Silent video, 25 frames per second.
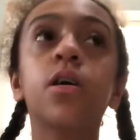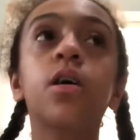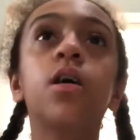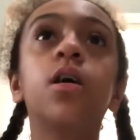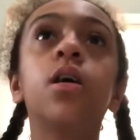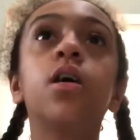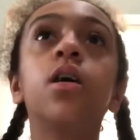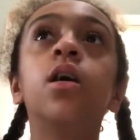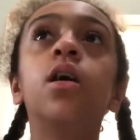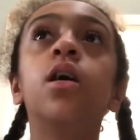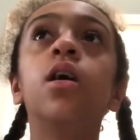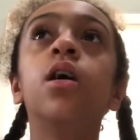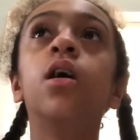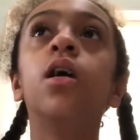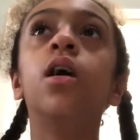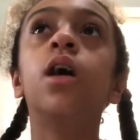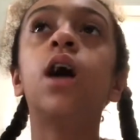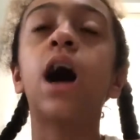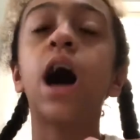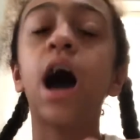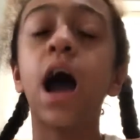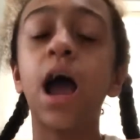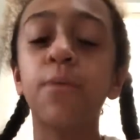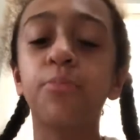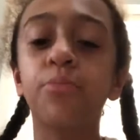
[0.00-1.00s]

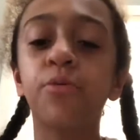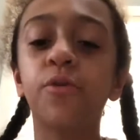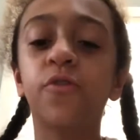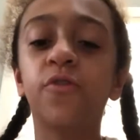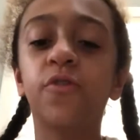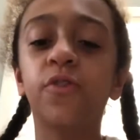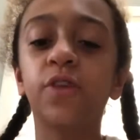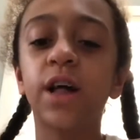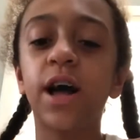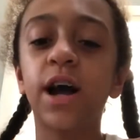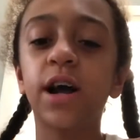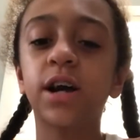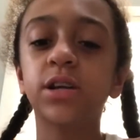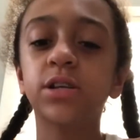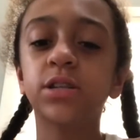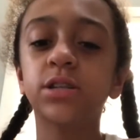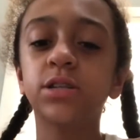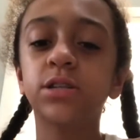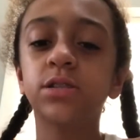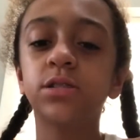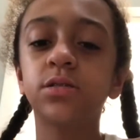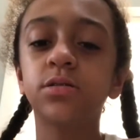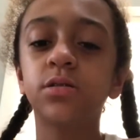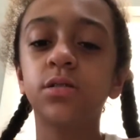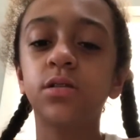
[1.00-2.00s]

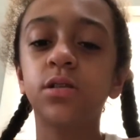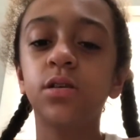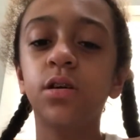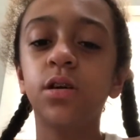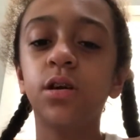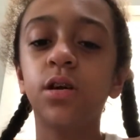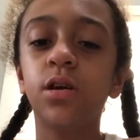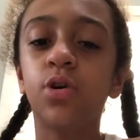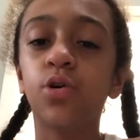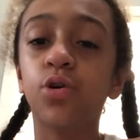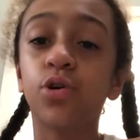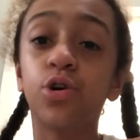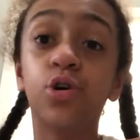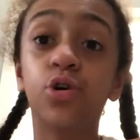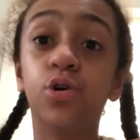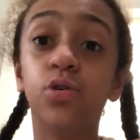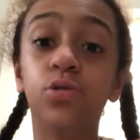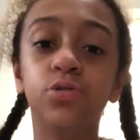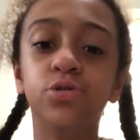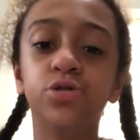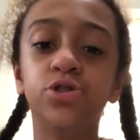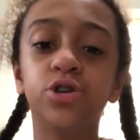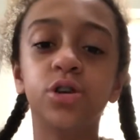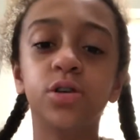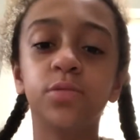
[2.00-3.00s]
Hyperflex or
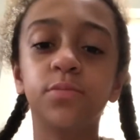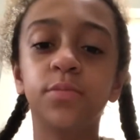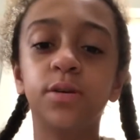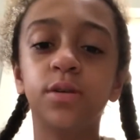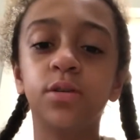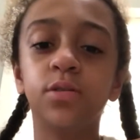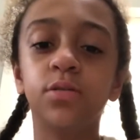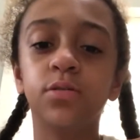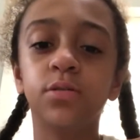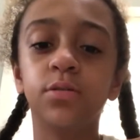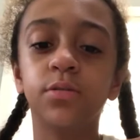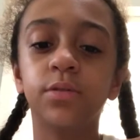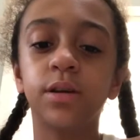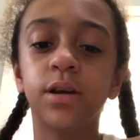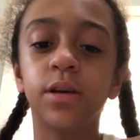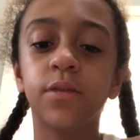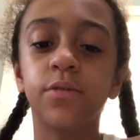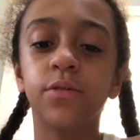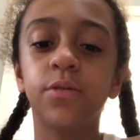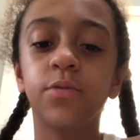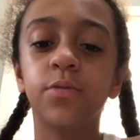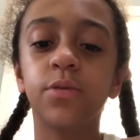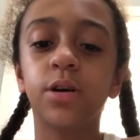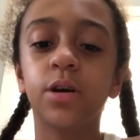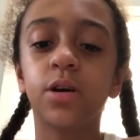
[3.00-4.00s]
Gold Turbo or whatever
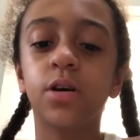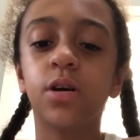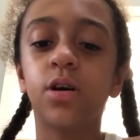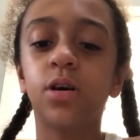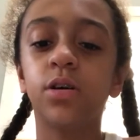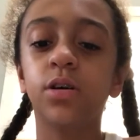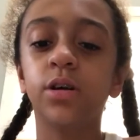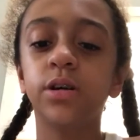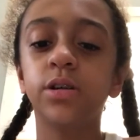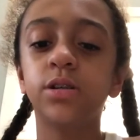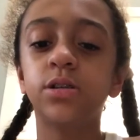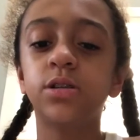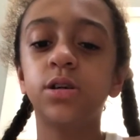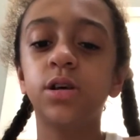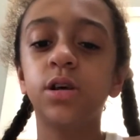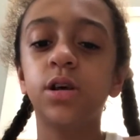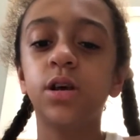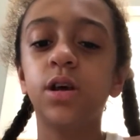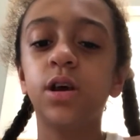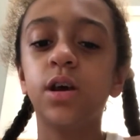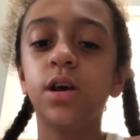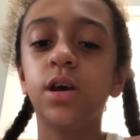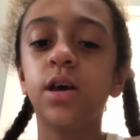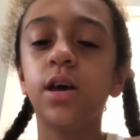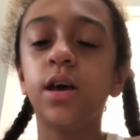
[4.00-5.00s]
you want to call it.
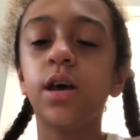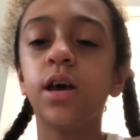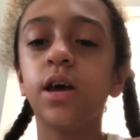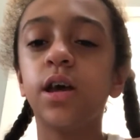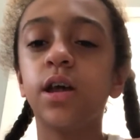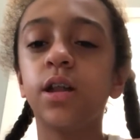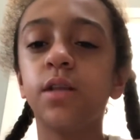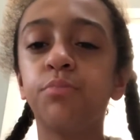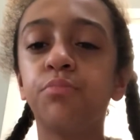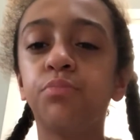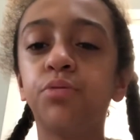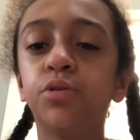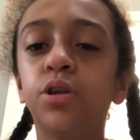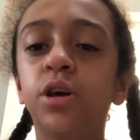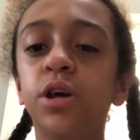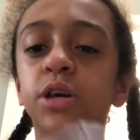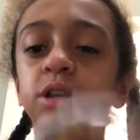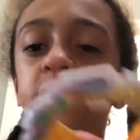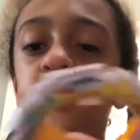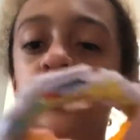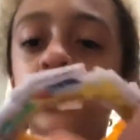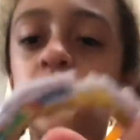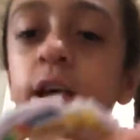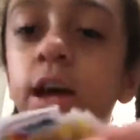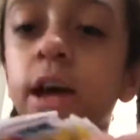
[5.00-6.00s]
And
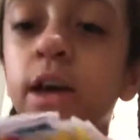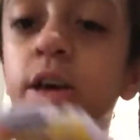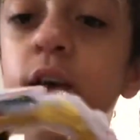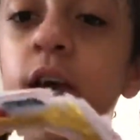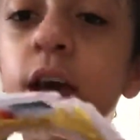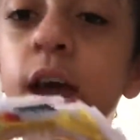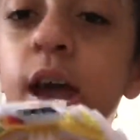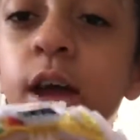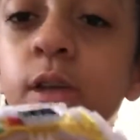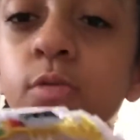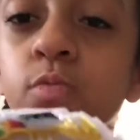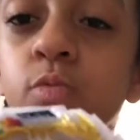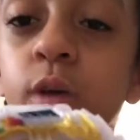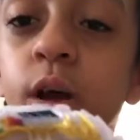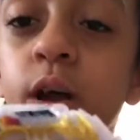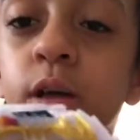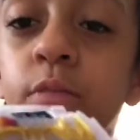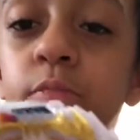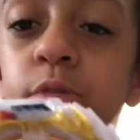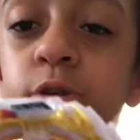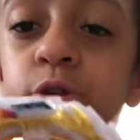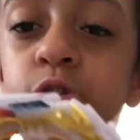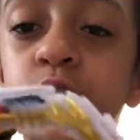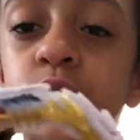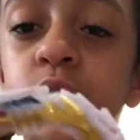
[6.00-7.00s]
plus, you had
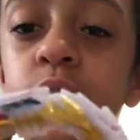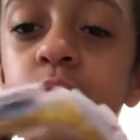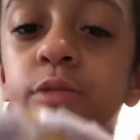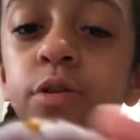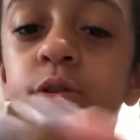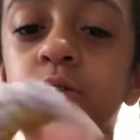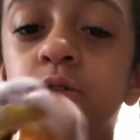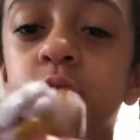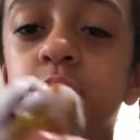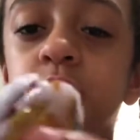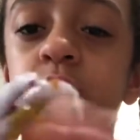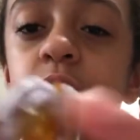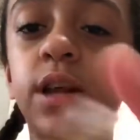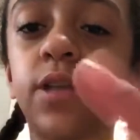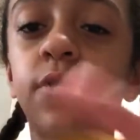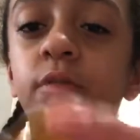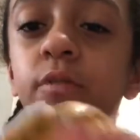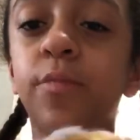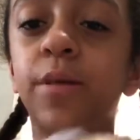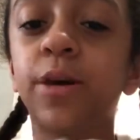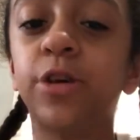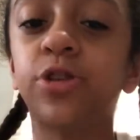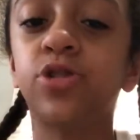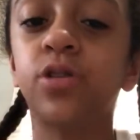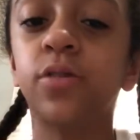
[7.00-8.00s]
Rainbow Turbo, so it's kind of a
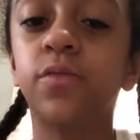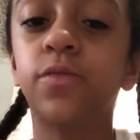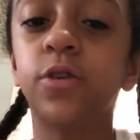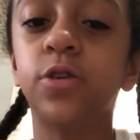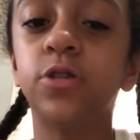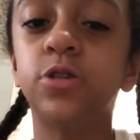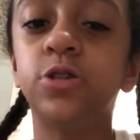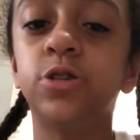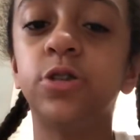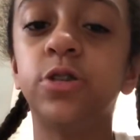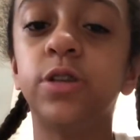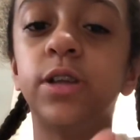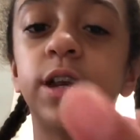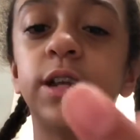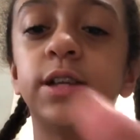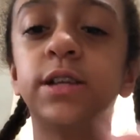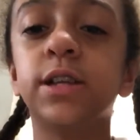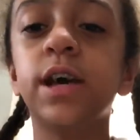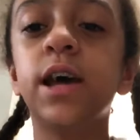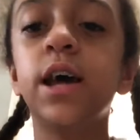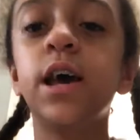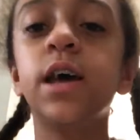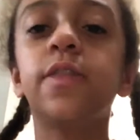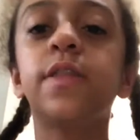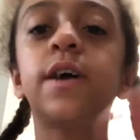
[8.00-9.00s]
mixture of those two things.
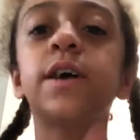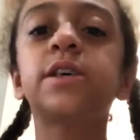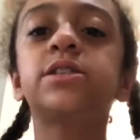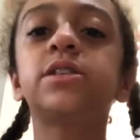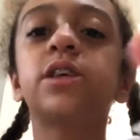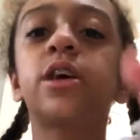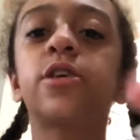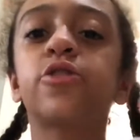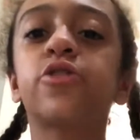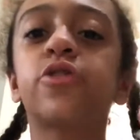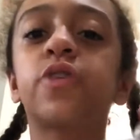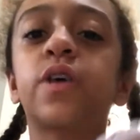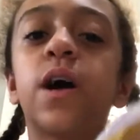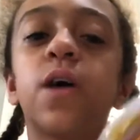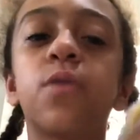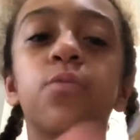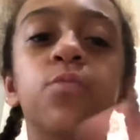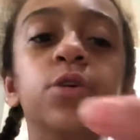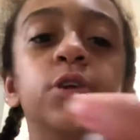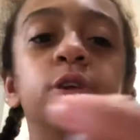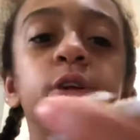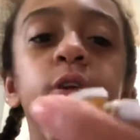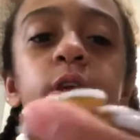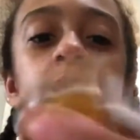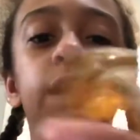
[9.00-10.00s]
That's another thing I
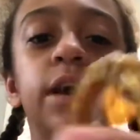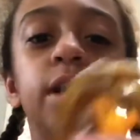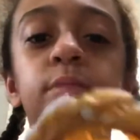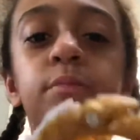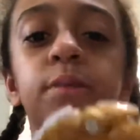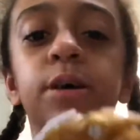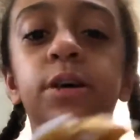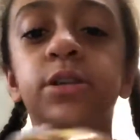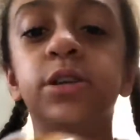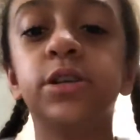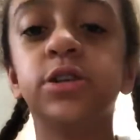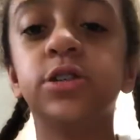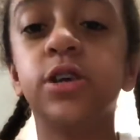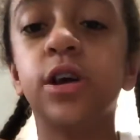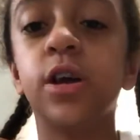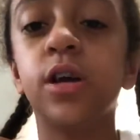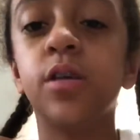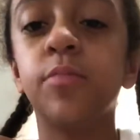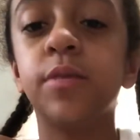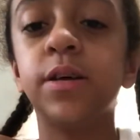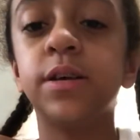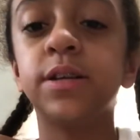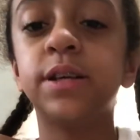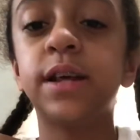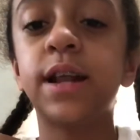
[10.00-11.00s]
really like about this layer
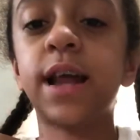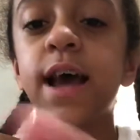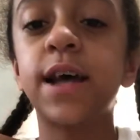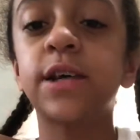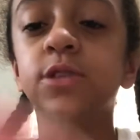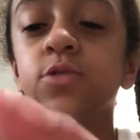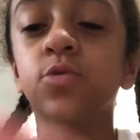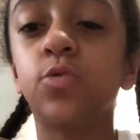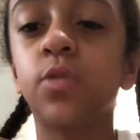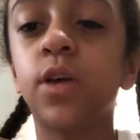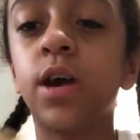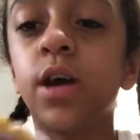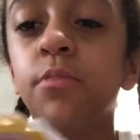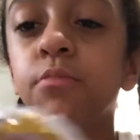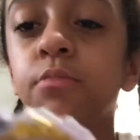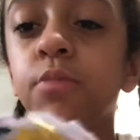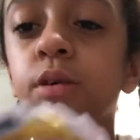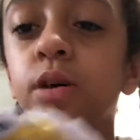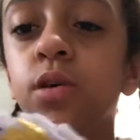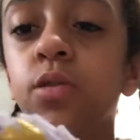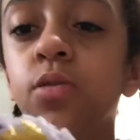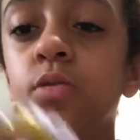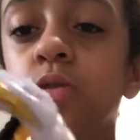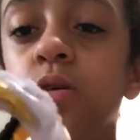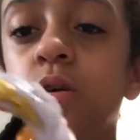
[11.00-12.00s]
base. It has
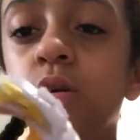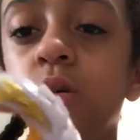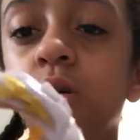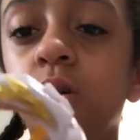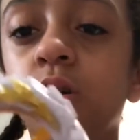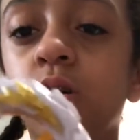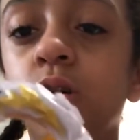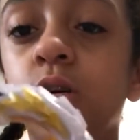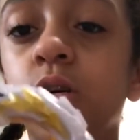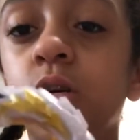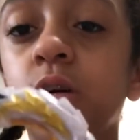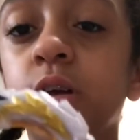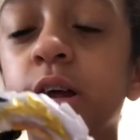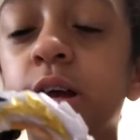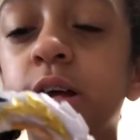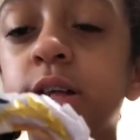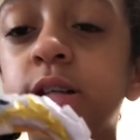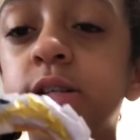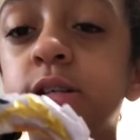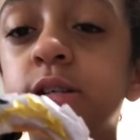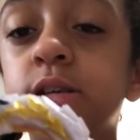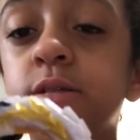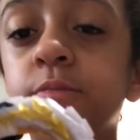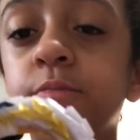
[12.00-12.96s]
Rainbow on it.